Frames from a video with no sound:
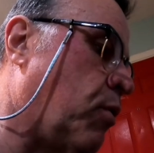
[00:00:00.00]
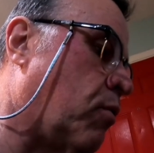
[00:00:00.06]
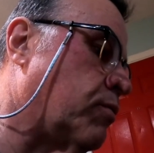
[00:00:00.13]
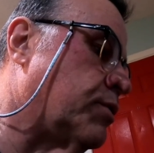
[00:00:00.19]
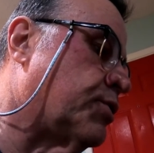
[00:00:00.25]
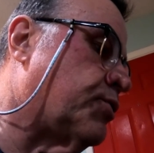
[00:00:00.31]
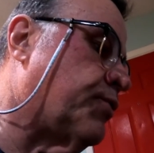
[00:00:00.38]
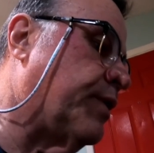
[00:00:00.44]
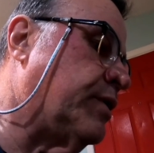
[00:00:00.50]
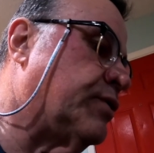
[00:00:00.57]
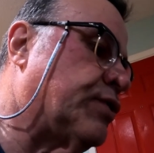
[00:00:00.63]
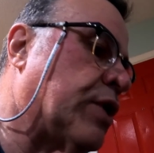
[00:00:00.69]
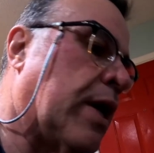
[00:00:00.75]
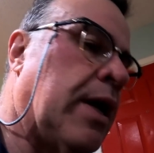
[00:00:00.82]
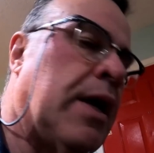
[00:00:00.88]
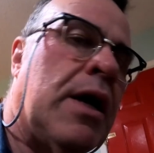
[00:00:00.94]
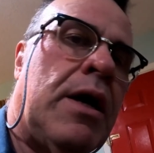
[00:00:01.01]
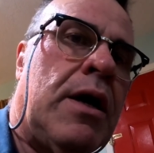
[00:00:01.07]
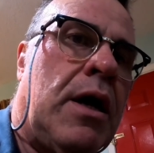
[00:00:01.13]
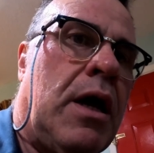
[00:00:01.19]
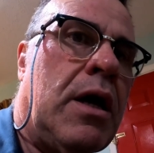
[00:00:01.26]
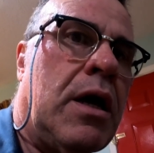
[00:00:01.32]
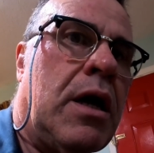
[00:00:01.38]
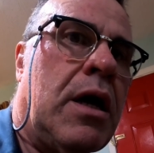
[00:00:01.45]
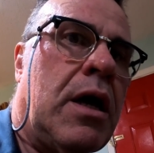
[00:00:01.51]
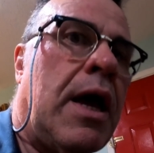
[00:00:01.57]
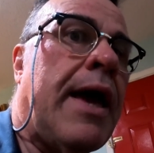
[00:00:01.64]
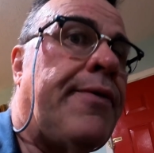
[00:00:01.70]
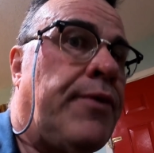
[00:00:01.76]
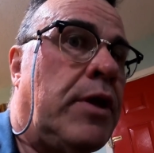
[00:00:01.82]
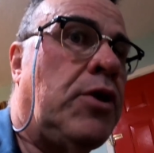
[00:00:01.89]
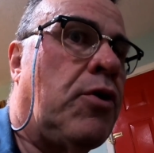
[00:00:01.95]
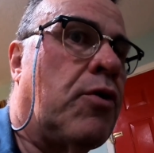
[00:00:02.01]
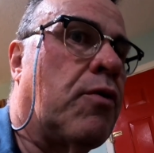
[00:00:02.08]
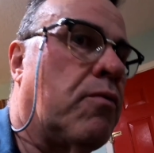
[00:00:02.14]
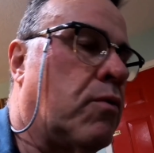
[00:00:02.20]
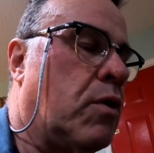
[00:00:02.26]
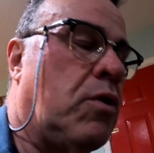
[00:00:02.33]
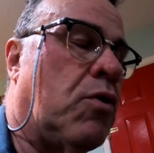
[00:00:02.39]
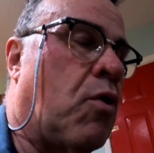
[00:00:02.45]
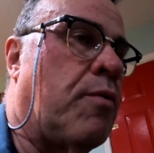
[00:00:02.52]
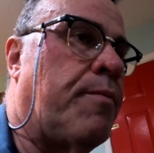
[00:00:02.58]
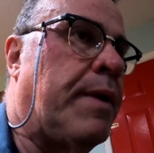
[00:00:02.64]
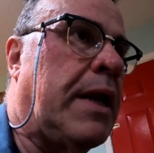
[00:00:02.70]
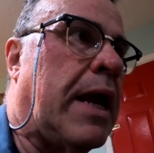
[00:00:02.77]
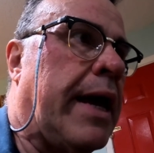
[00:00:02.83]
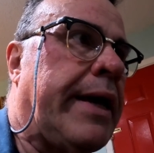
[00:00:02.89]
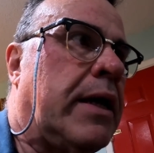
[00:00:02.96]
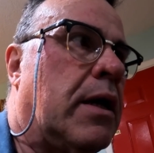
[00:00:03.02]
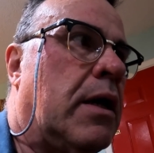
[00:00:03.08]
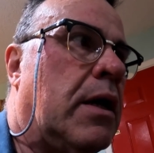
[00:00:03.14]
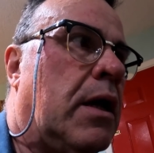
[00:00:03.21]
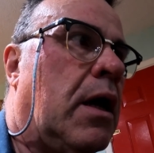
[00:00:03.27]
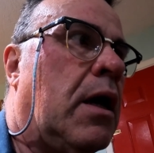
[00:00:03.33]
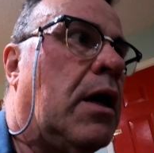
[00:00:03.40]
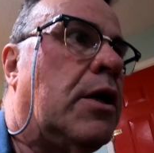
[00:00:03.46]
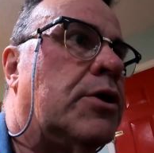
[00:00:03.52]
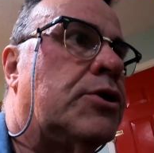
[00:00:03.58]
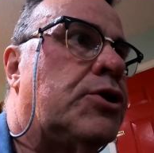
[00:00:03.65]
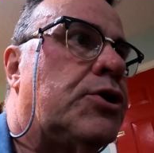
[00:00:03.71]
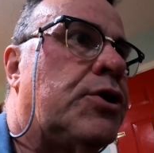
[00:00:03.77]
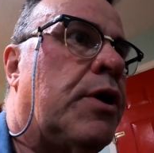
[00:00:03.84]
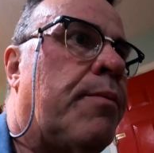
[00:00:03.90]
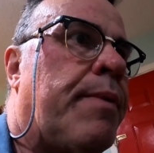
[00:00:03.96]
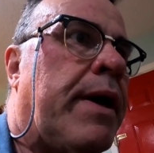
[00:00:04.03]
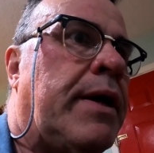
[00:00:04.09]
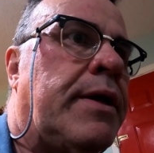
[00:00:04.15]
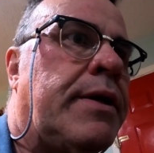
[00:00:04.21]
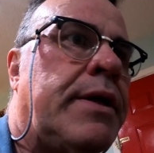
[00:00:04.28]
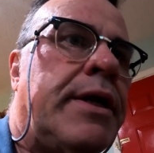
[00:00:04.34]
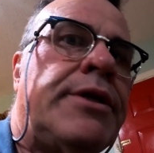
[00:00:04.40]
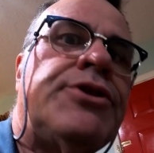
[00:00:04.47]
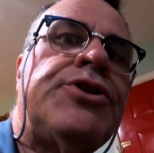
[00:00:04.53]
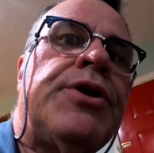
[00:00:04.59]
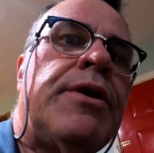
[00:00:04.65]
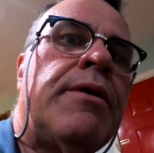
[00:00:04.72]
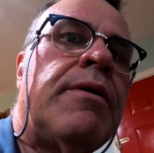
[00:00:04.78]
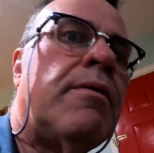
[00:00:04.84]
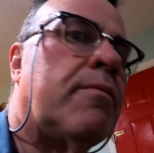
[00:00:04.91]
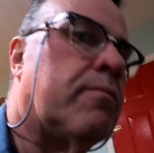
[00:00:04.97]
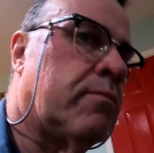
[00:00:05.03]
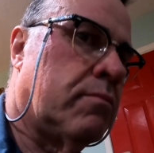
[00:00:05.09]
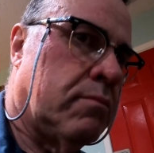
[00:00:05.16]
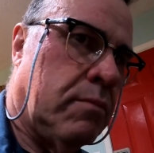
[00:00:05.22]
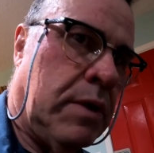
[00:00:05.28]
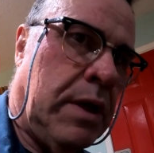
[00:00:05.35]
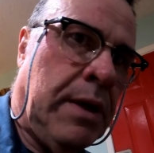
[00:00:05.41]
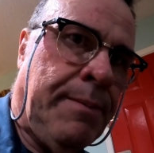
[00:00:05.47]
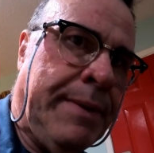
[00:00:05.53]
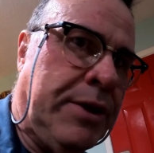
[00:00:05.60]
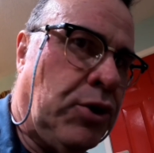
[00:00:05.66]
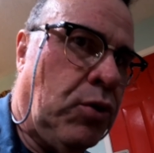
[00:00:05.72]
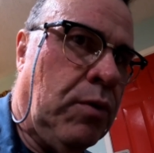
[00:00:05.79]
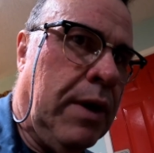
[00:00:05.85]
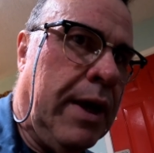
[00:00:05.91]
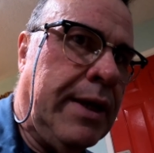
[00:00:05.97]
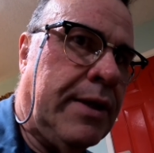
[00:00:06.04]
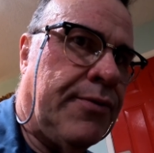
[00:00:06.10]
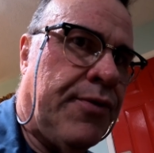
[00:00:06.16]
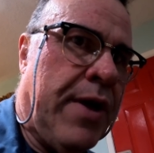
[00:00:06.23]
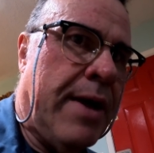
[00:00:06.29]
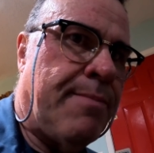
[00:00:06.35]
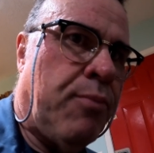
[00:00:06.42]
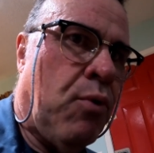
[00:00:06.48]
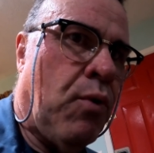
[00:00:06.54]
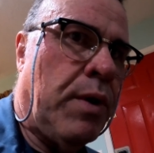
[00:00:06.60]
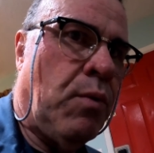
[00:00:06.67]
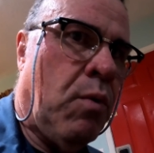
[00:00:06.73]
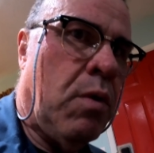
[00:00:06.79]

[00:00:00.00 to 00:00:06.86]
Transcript: you on the street and say, and then you're you're going to be like, should have paid attention. it would be too late at that point,